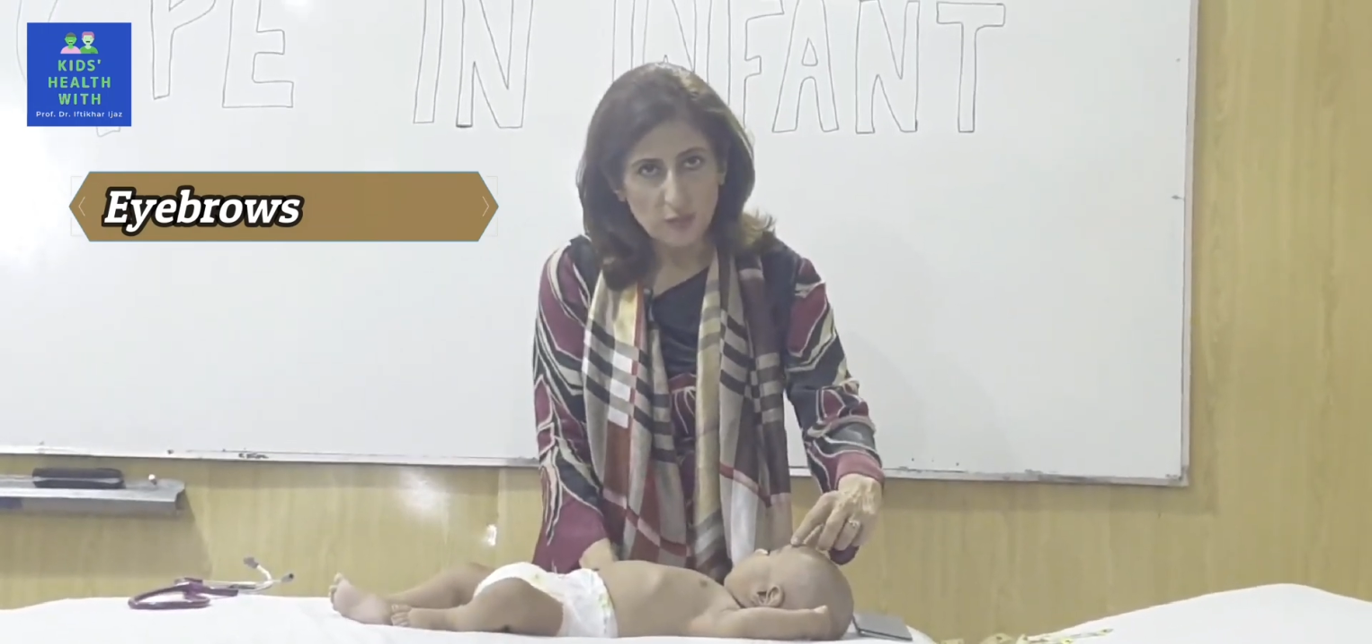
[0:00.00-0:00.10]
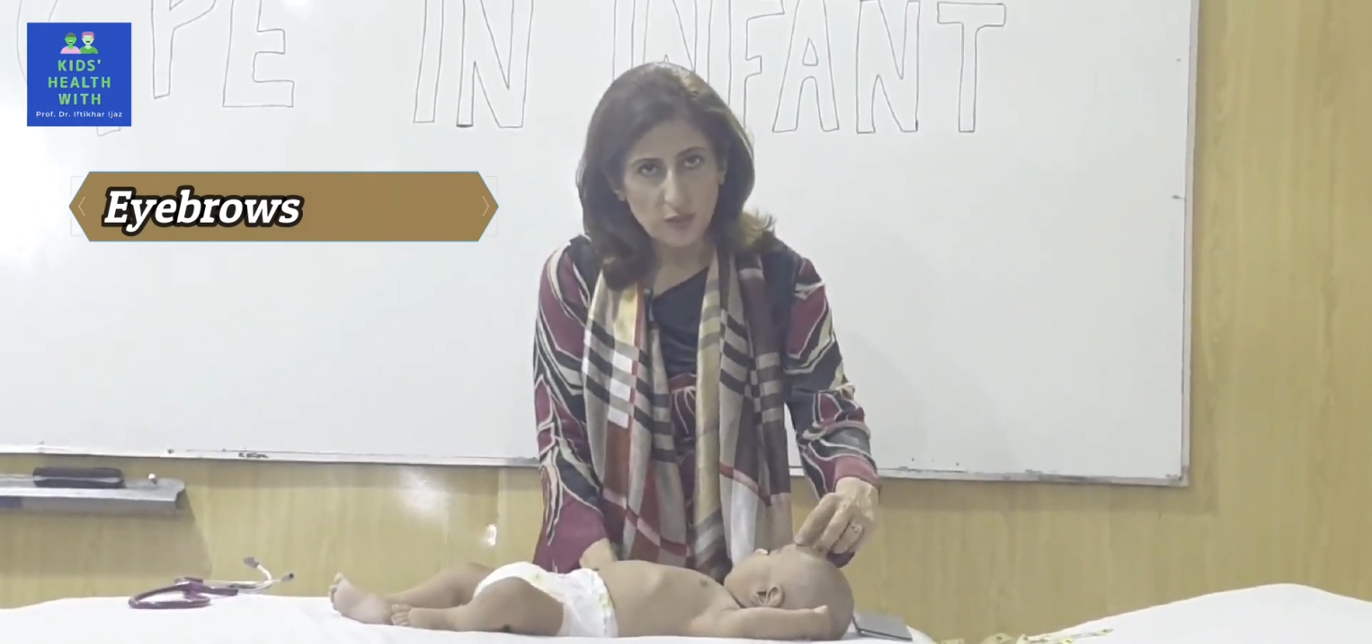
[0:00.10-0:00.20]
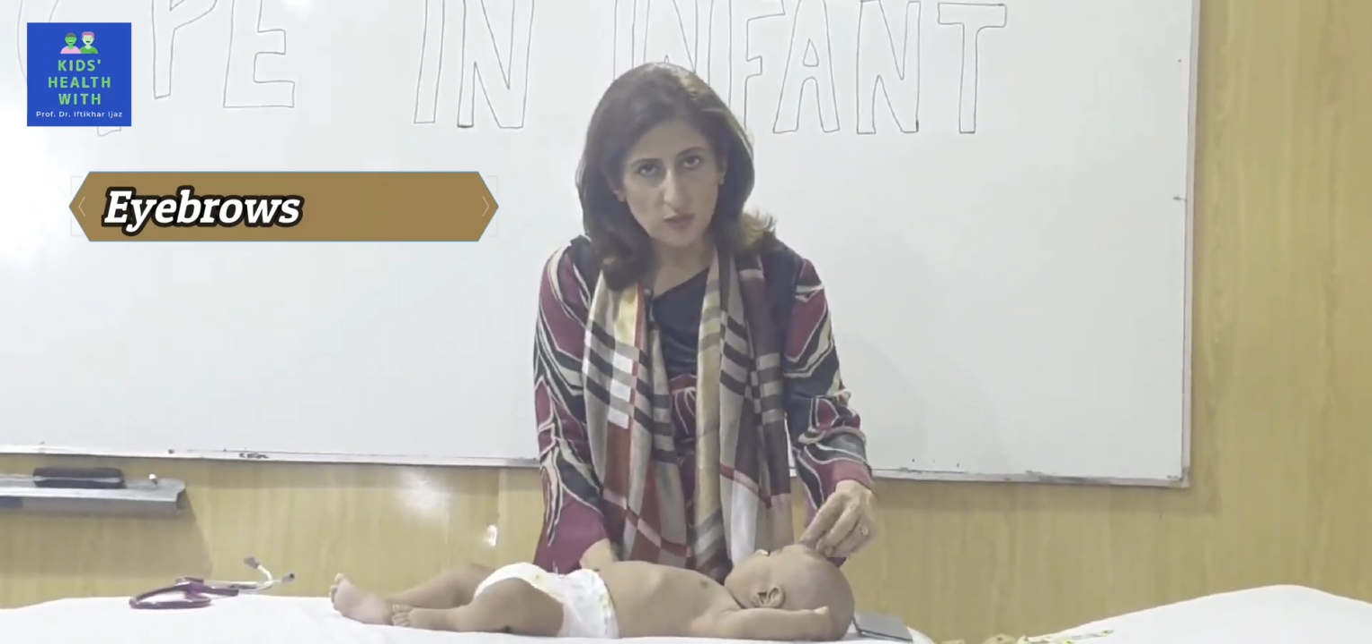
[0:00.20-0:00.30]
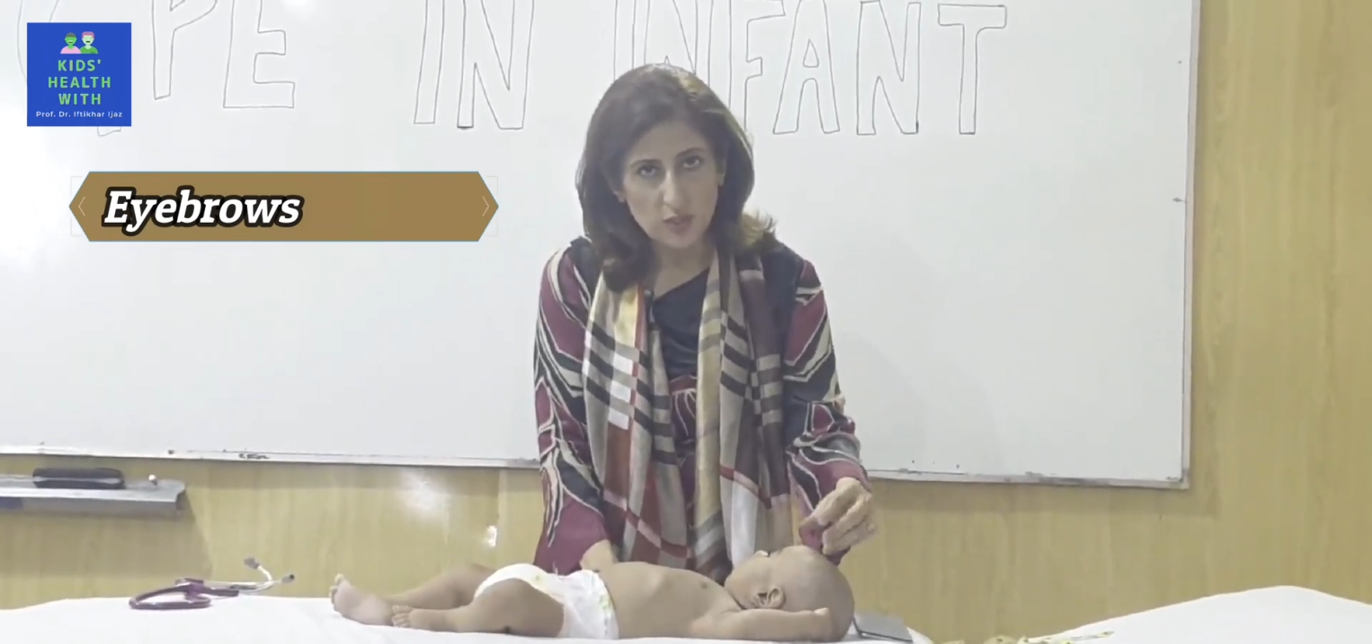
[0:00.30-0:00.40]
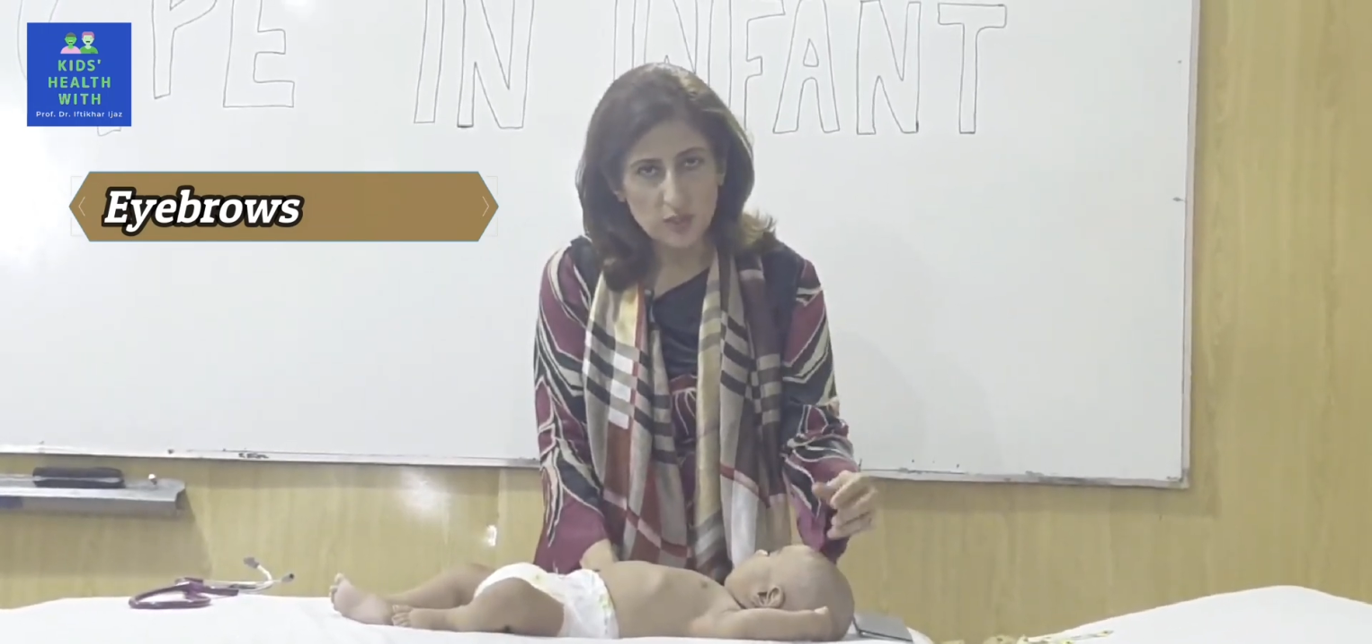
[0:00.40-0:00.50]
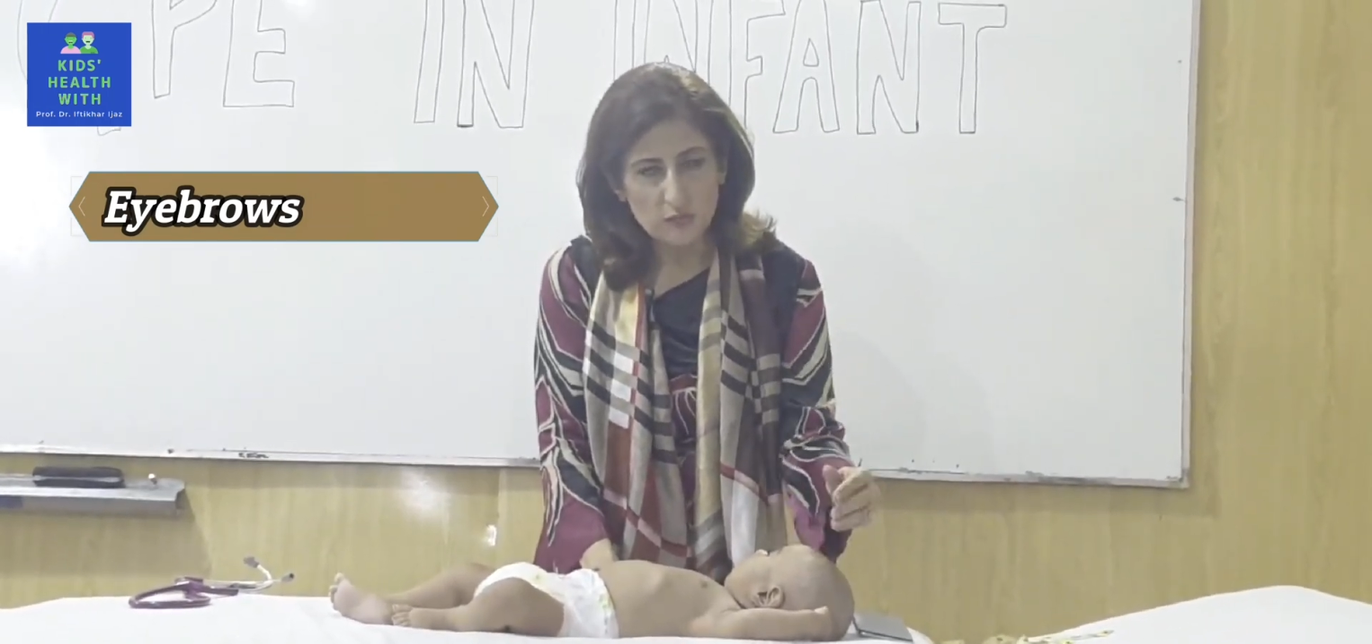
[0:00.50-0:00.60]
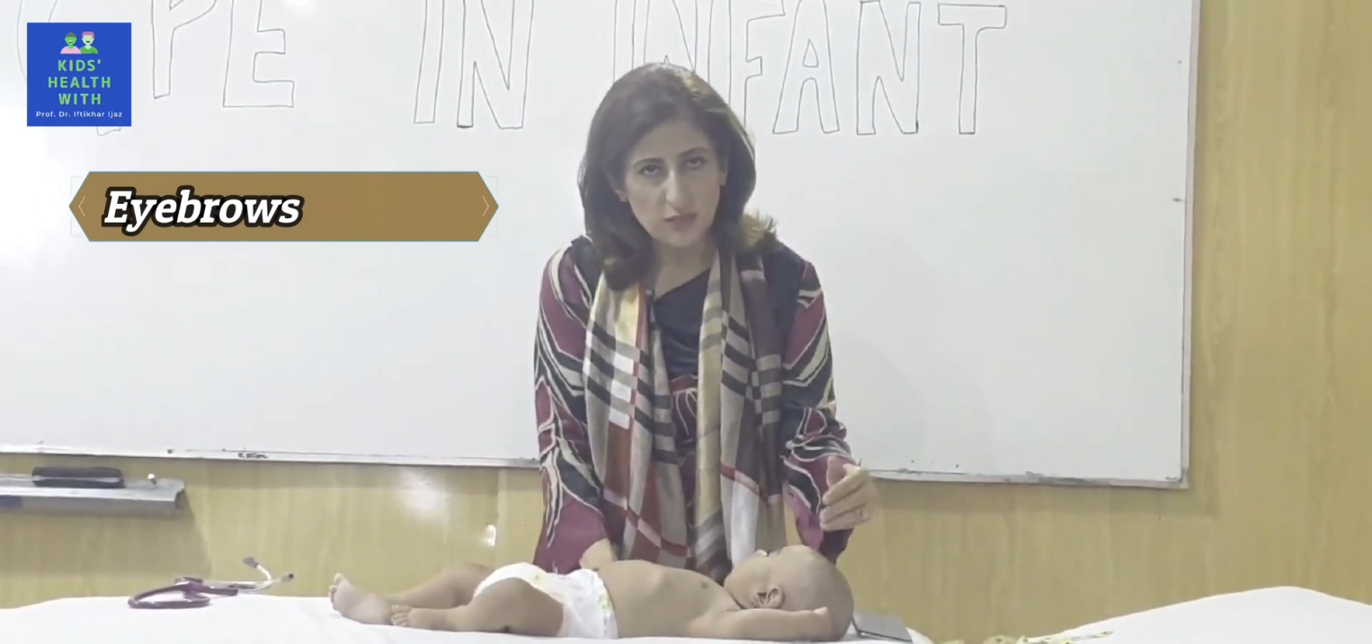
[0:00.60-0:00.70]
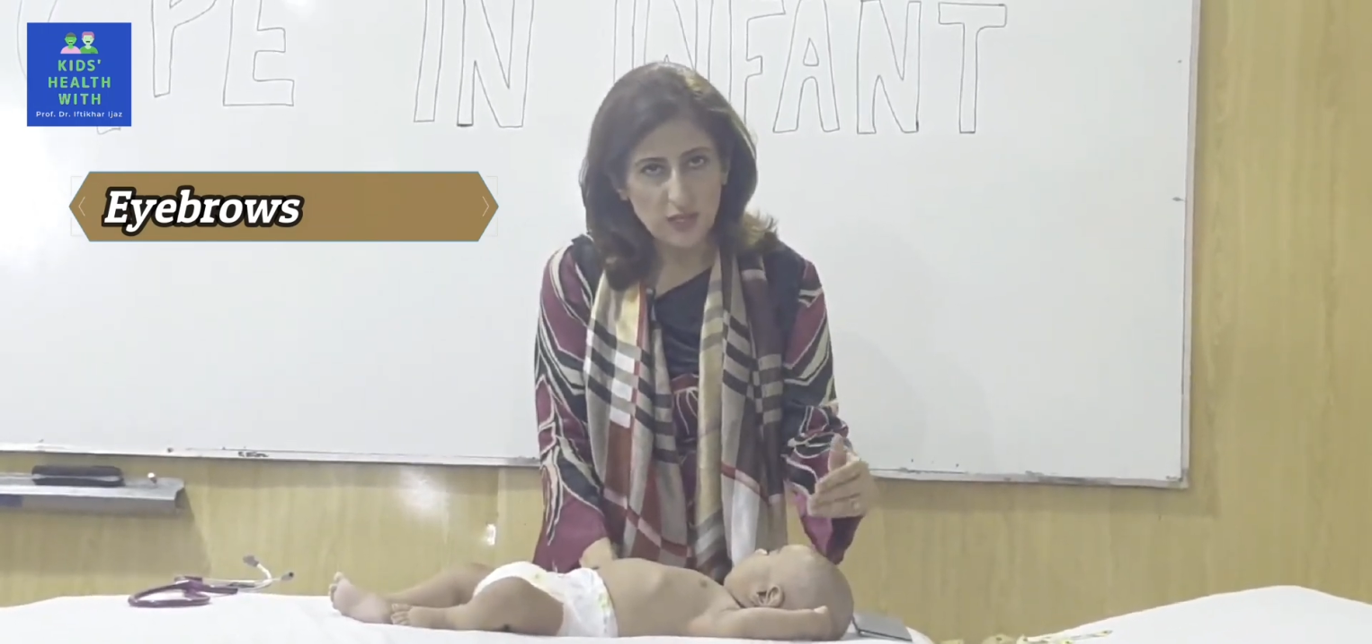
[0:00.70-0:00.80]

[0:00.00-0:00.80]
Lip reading: because